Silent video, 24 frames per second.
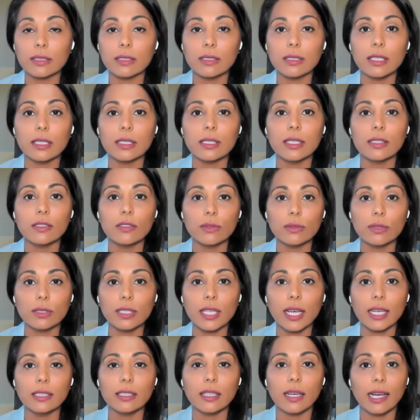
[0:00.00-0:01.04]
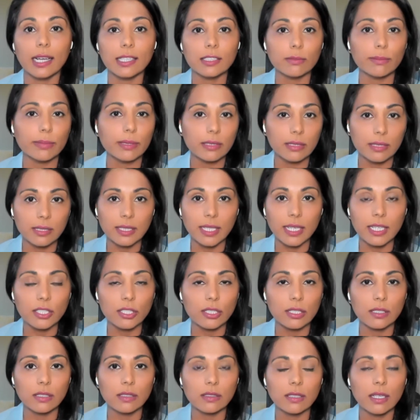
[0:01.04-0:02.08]
And then, as you said, the
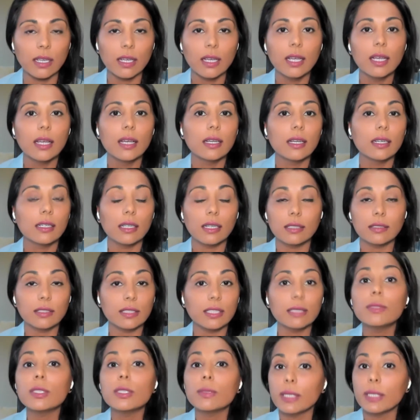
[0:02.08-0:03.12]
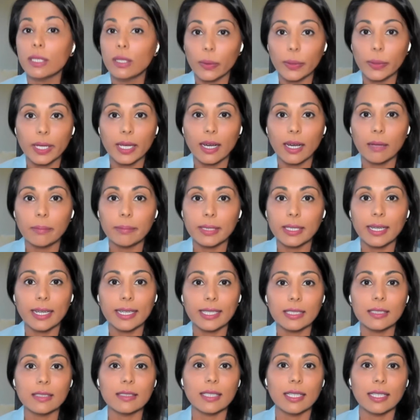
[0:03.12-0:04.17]
hospitalizations seem to be going up, and
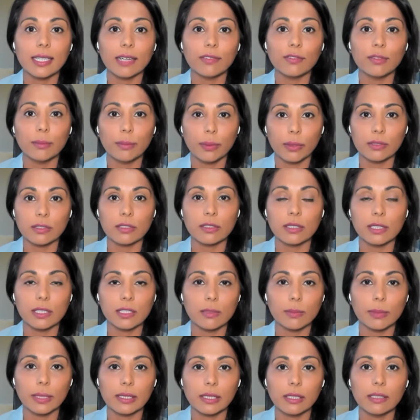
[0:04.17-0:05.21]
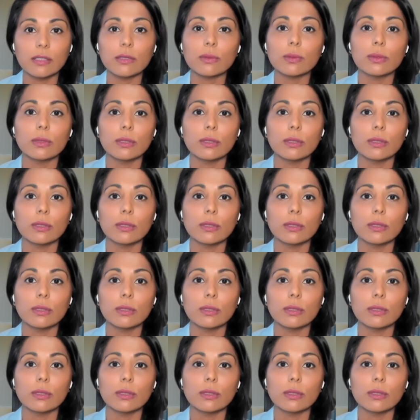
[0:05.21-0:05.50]
I can say that from personal experience.